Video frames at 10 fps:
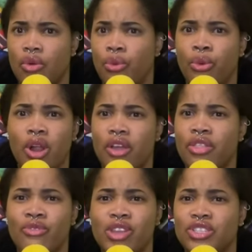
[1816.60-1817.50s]
where are
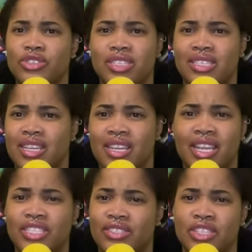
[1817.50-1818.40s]
the resources and
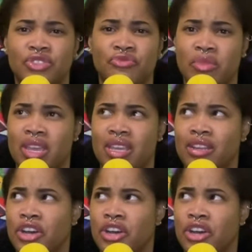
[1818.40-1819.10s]
connections that you've made